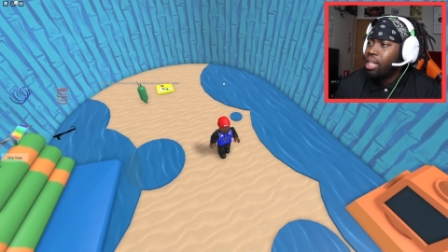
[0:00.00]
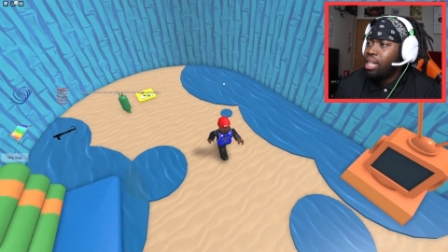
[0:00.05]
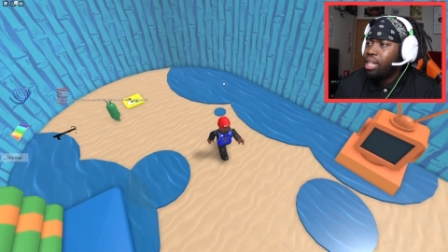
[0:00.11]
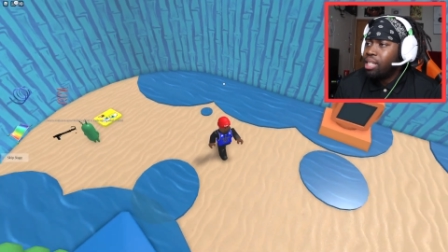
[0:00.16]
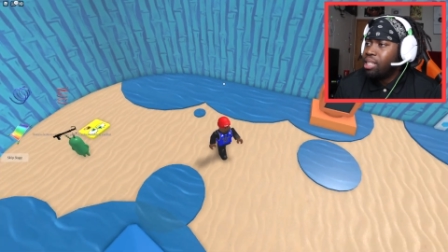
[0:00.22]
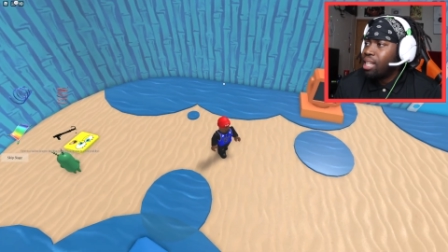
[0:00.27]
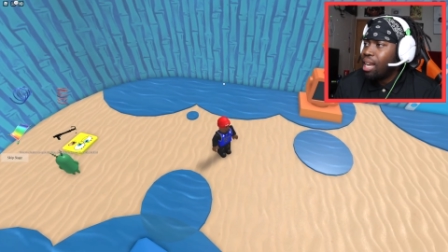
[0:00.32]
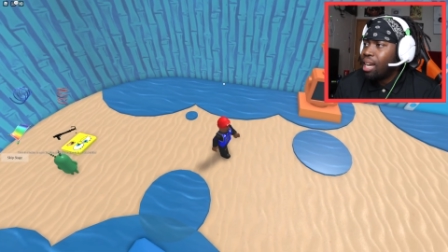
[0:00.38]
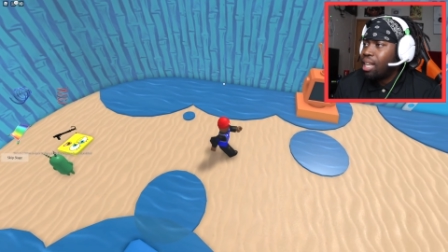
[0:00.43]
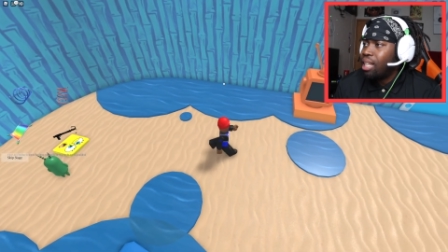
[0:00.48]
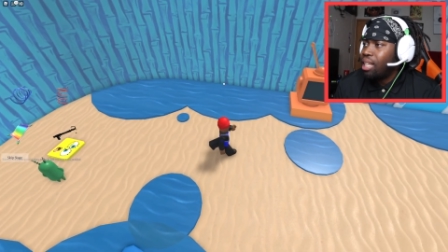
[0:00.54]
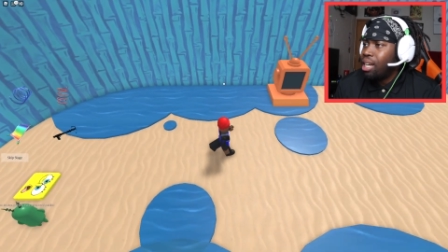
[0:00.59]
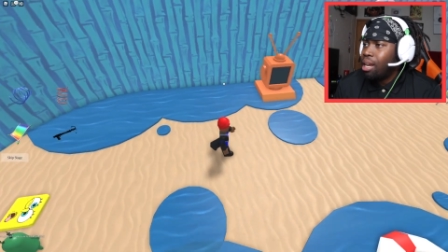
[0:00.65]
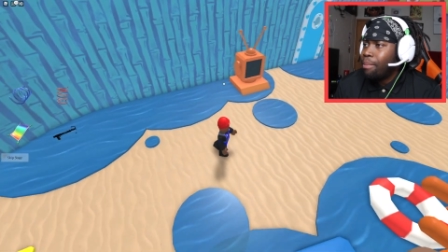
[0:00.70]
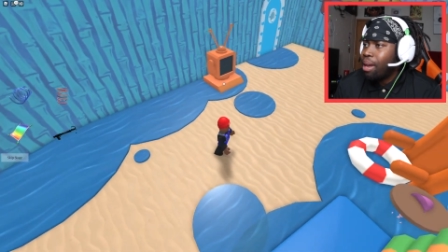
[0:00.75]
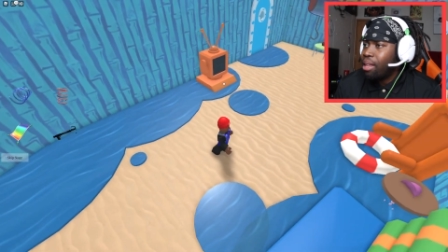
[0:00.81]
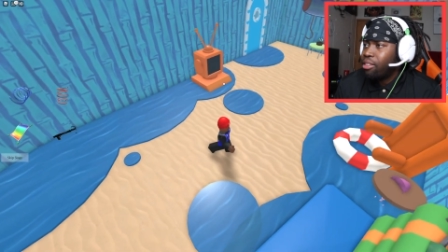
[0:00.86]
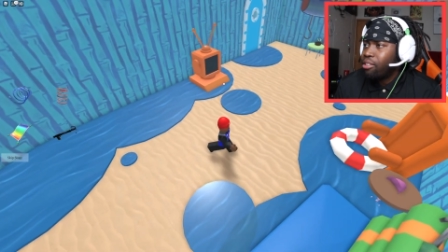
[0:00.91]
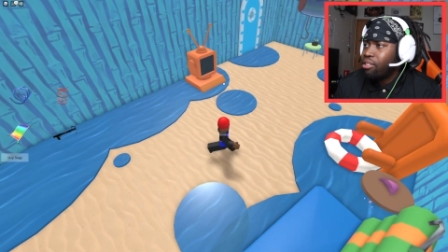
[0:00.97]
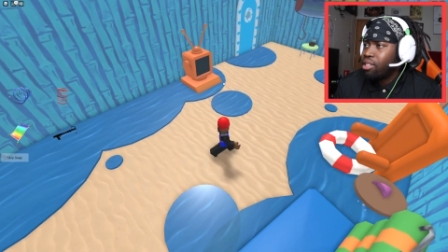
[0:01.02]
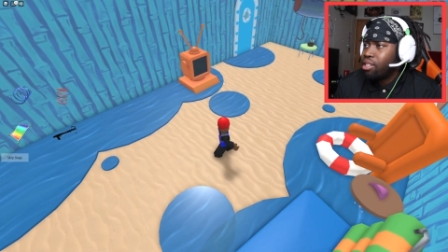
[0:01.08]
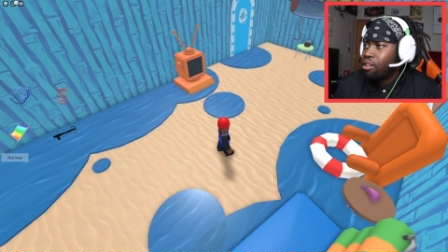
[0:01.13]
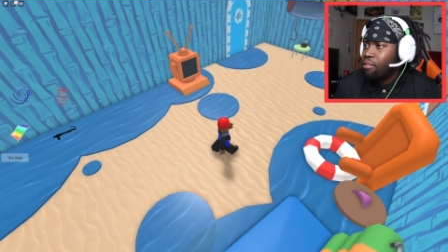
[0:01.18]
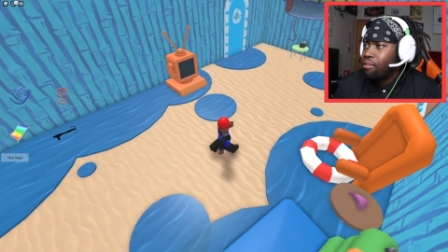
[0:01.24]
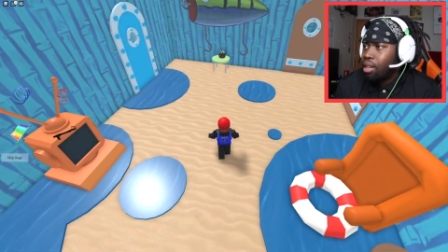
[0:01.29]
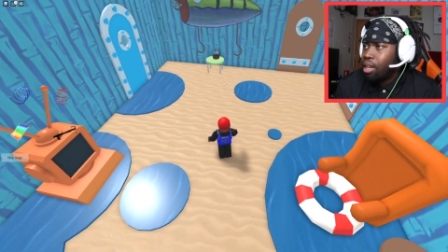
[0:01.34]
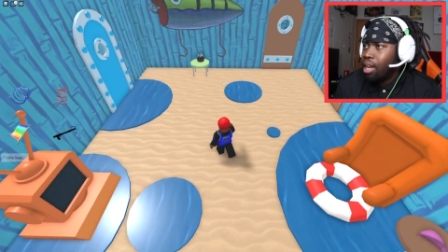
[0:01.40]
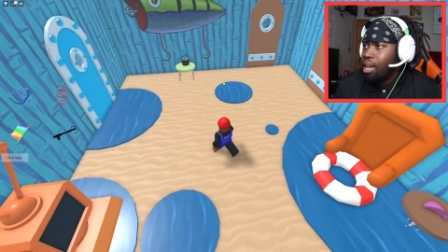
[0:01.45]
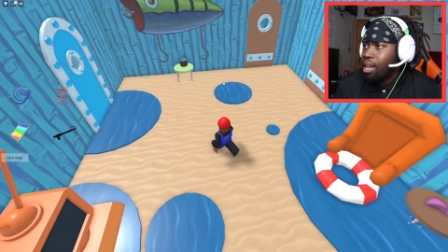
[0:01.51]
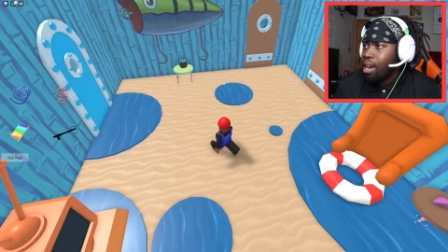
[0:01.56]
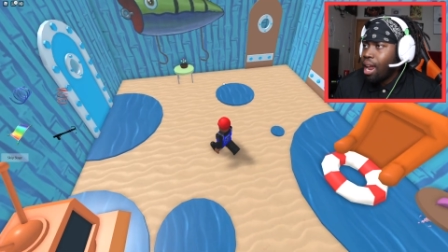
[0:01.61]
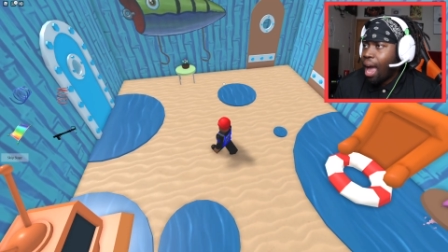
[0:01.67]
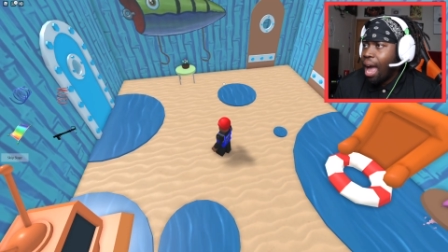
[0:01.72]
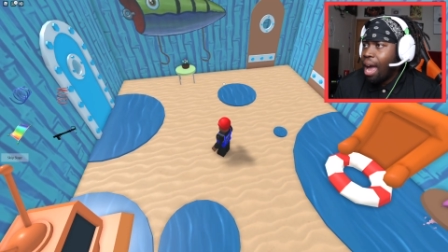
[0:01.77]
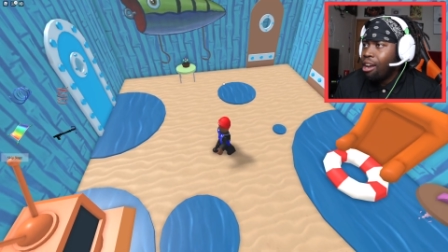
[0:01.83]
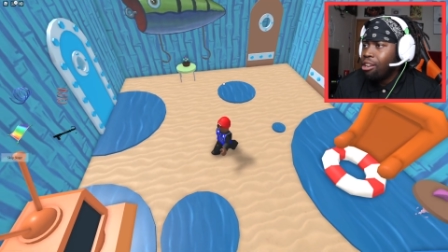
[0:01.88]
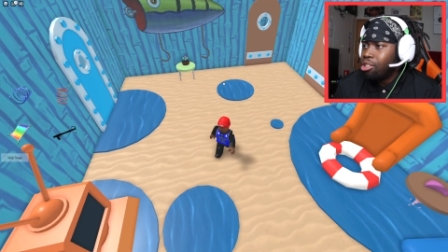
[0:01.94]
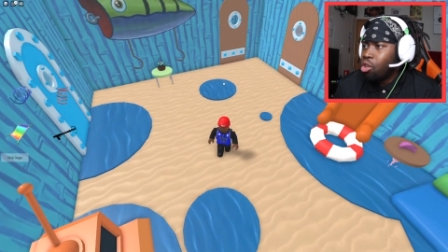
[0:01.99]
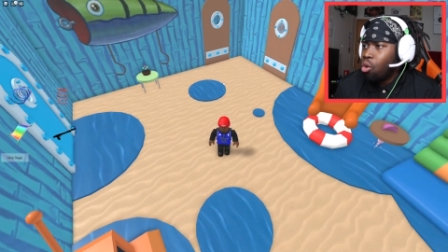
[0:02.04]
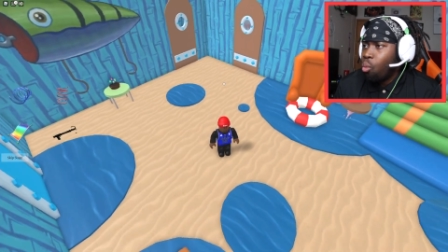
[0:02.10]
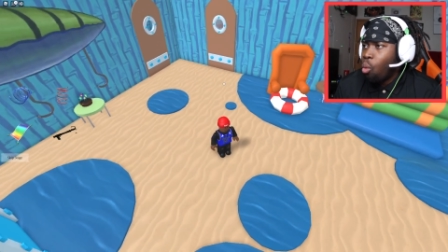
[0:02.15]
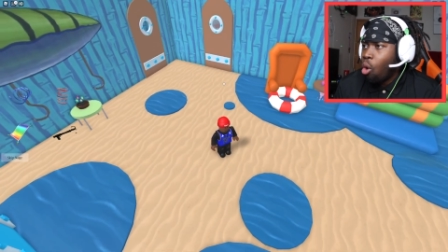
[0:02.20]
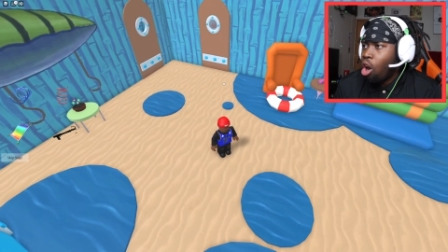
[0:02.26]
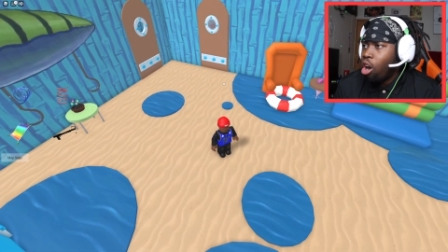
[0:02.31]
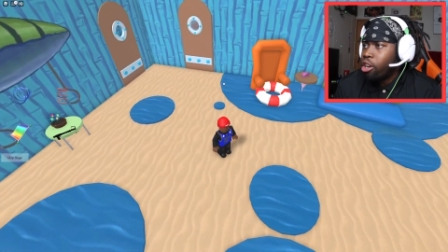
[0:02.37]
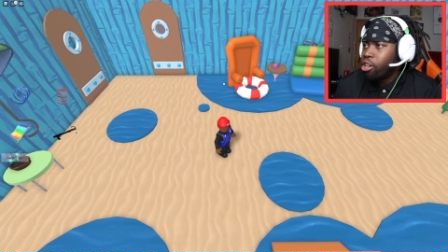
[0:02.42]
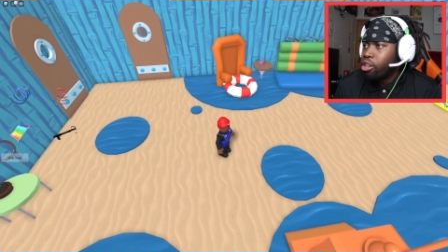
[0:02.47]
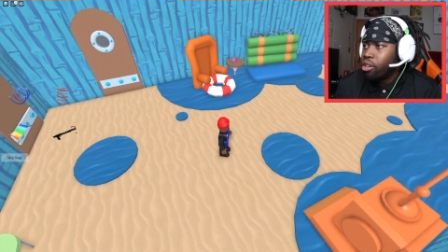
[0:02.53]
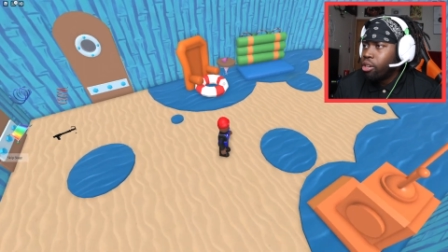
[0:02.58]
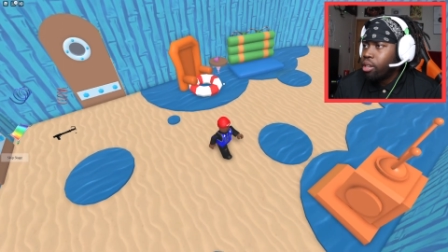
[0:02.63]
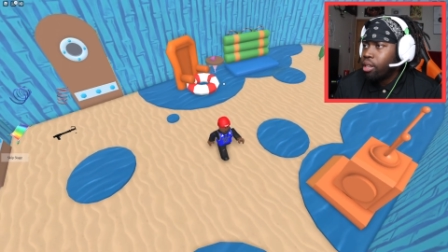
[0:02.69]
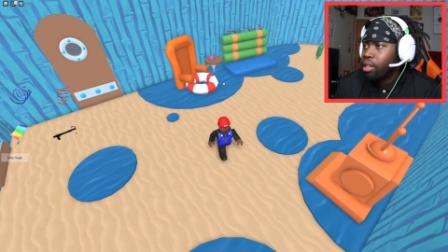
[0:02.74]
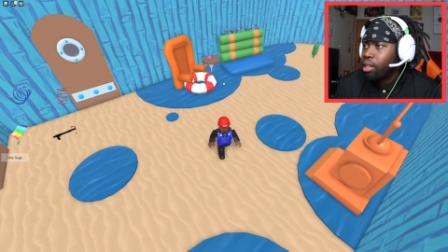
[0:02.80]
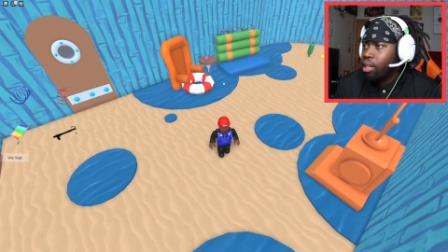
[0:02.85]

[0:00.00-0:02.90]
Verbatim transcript: He does not clean up after himself. And how's the water